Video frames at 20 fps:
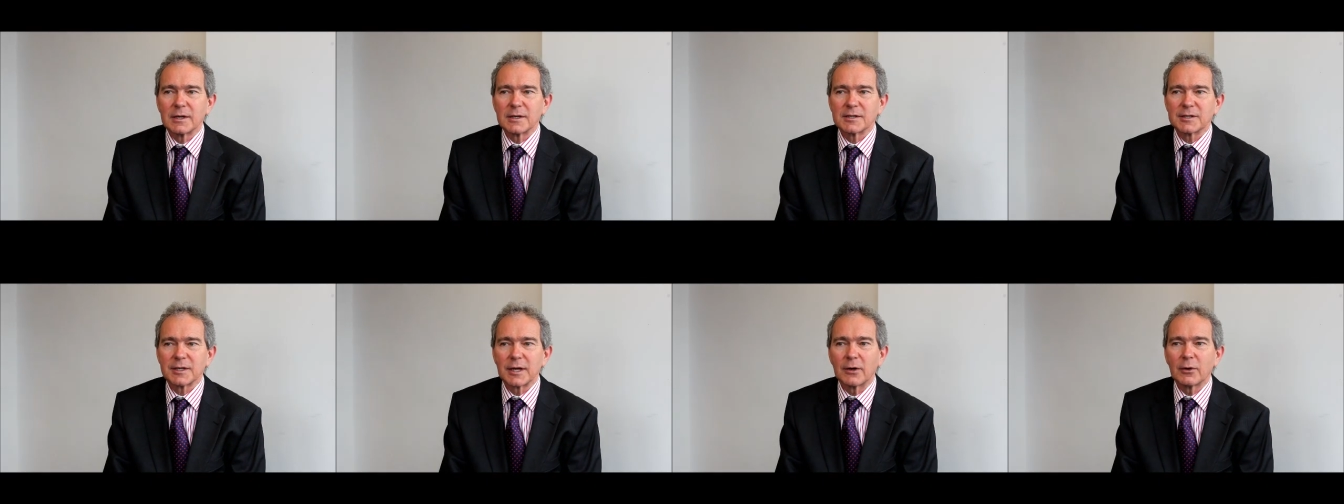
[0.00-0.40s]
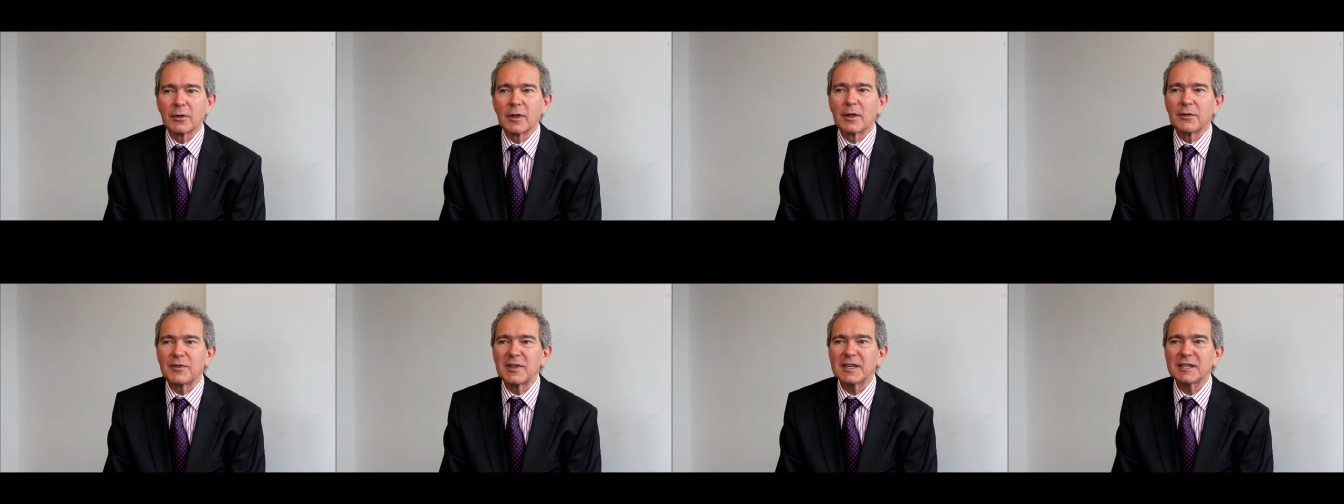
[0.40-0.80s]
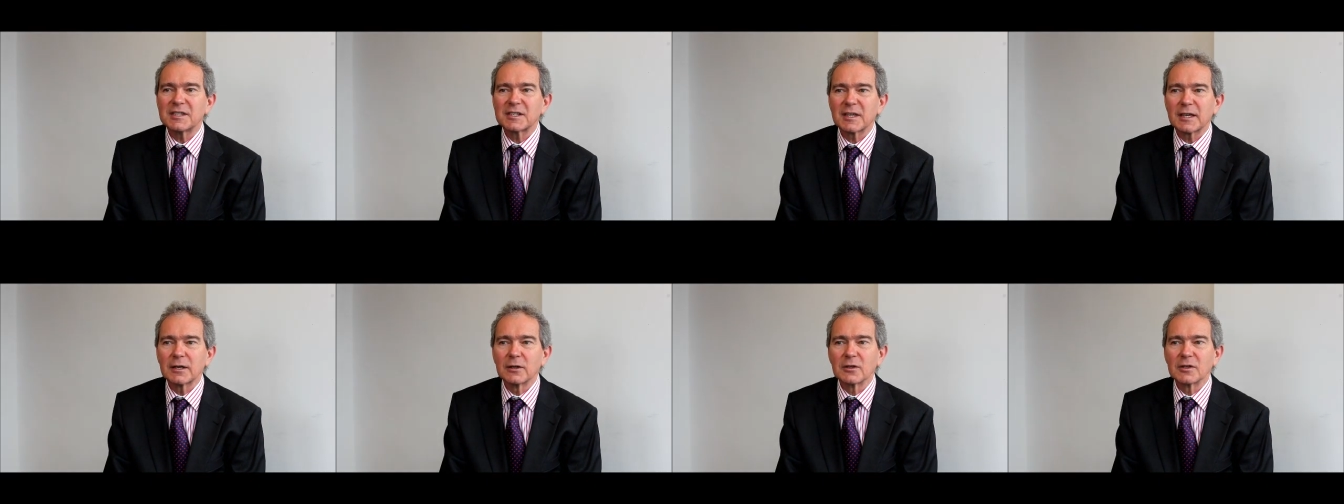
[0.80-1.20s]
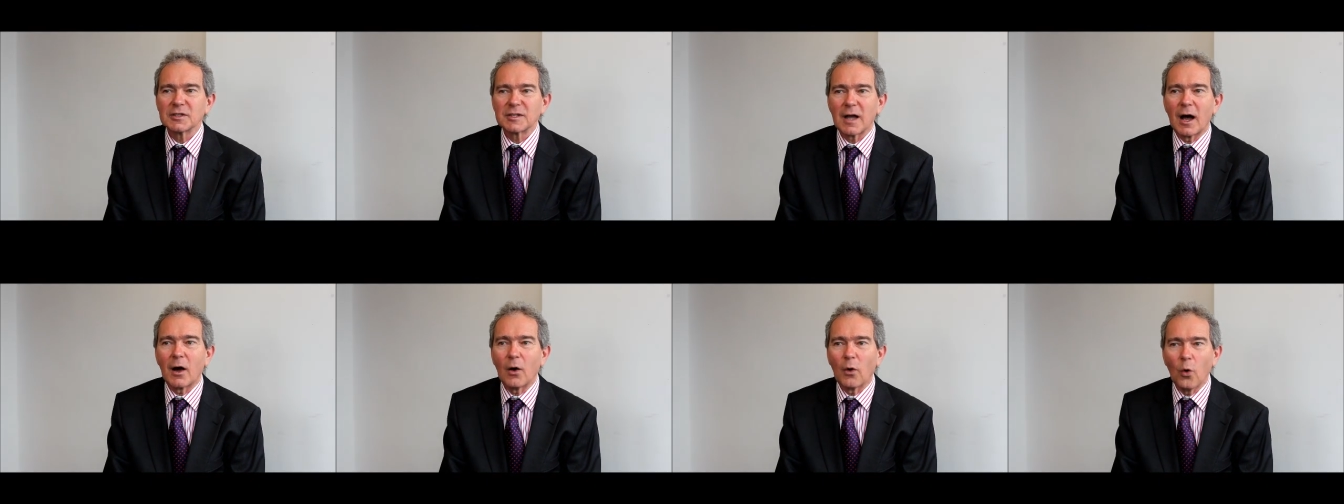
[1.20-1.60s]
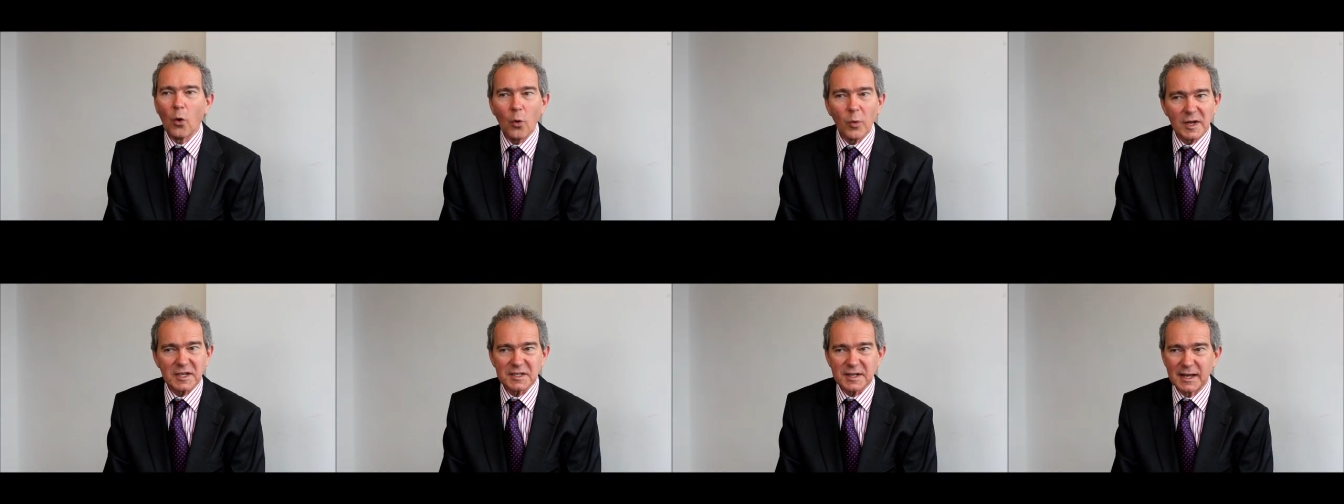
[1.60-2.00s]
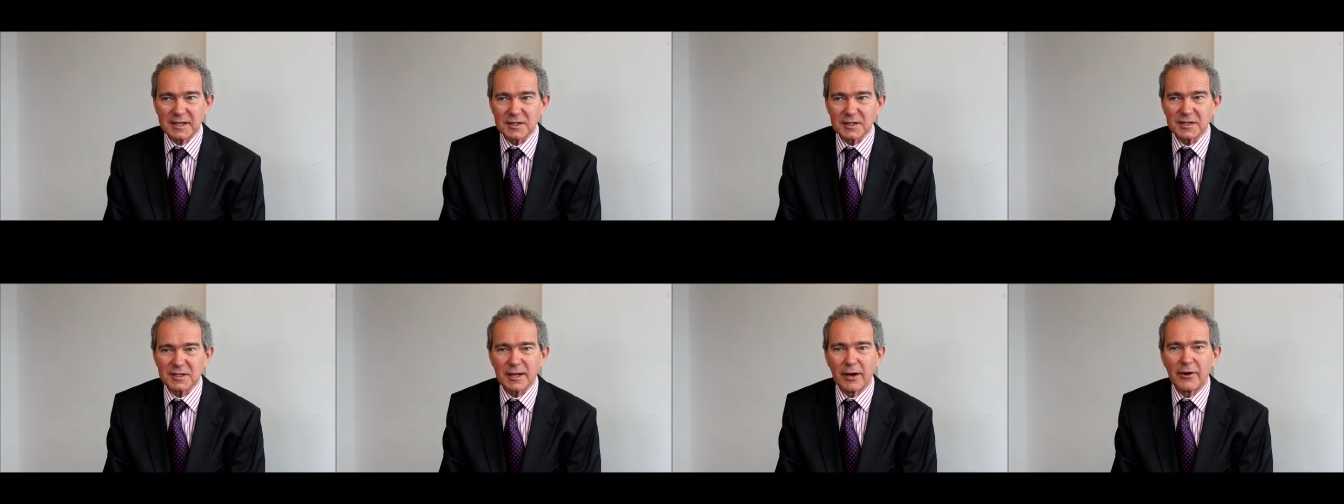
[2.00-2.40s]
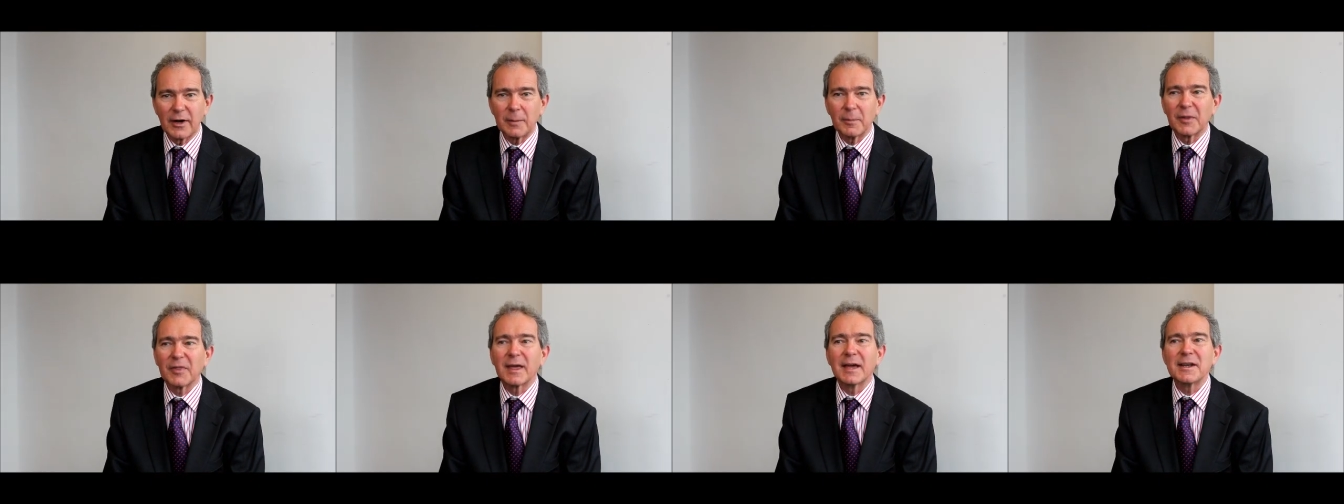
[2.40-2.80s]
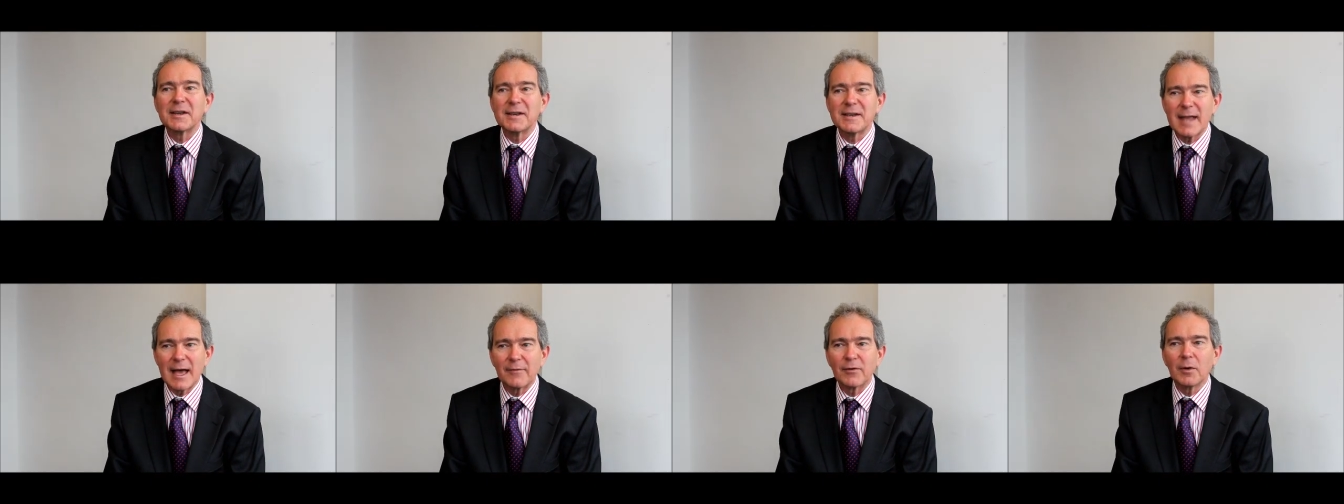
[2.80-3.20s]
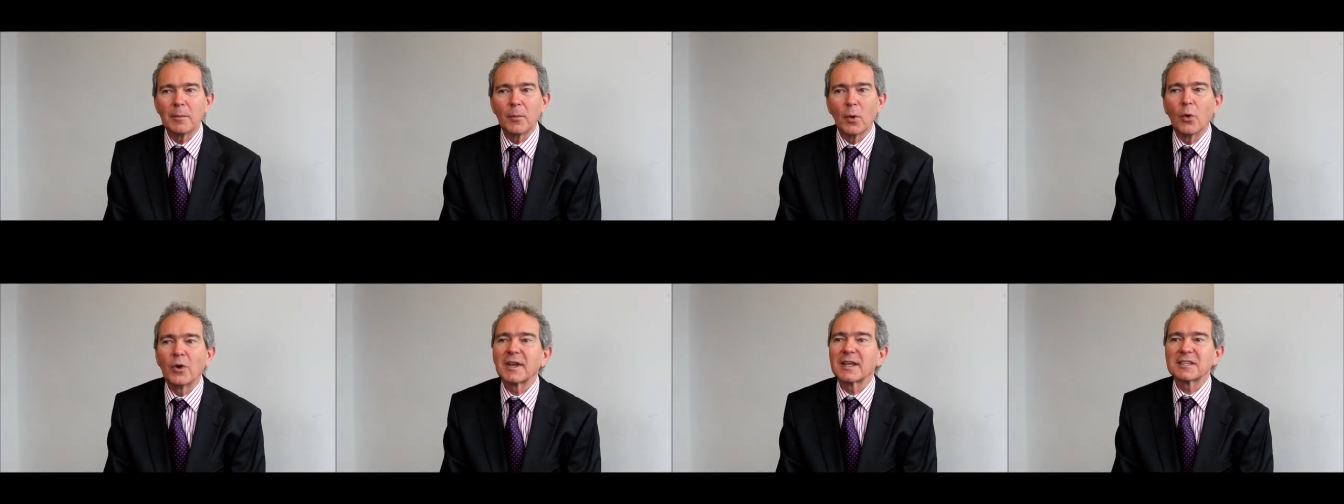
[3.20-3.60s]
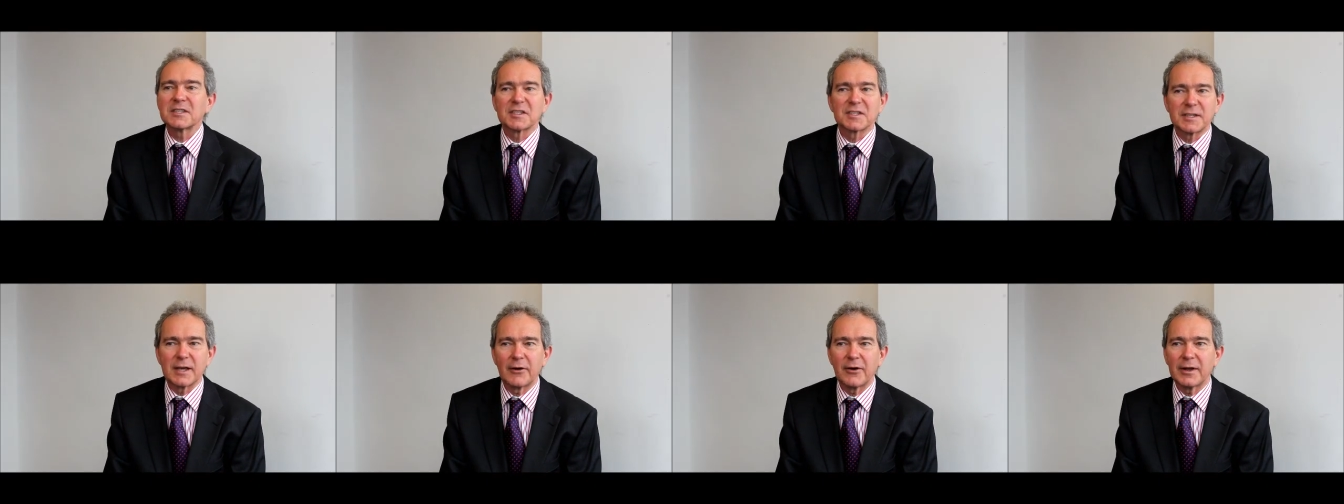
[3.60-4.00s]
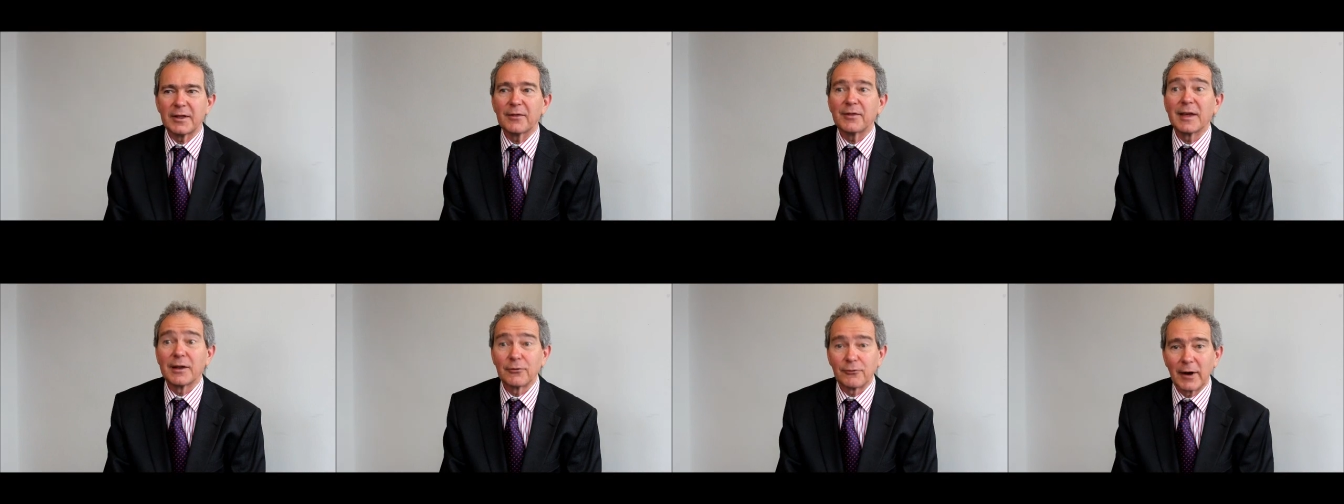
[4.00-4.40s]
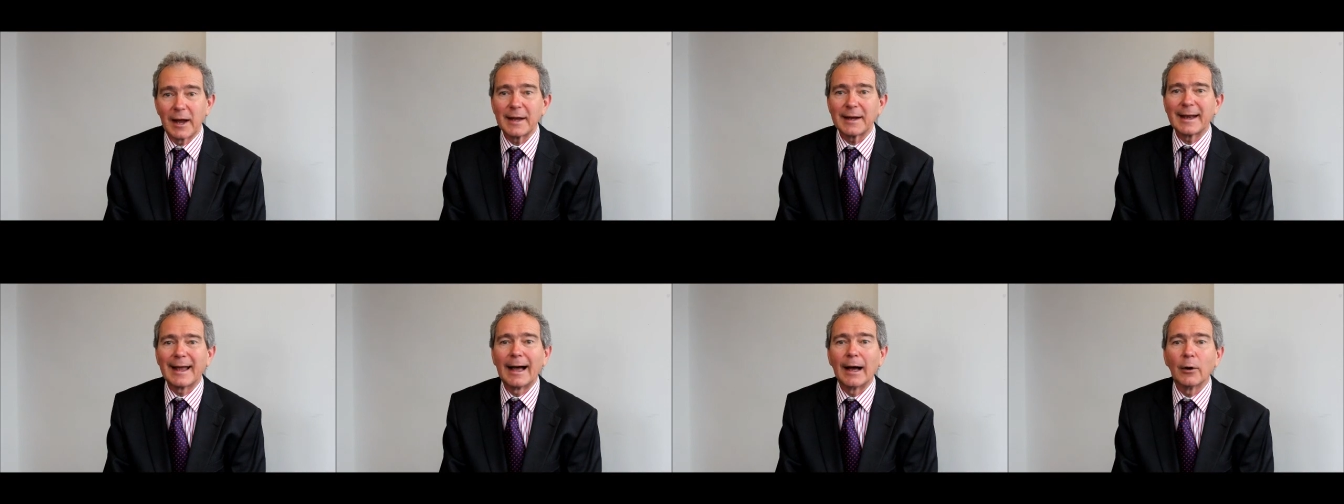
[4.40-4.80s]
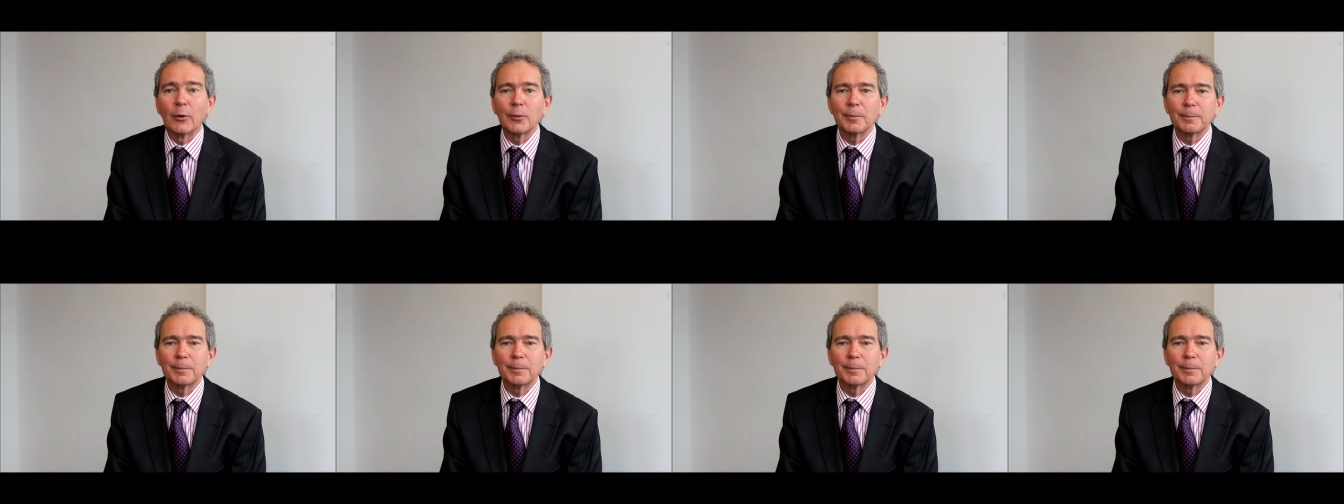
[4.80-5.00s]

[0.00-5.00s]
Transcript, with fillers: So these skills are always necessary, but they're never more necessary than right now.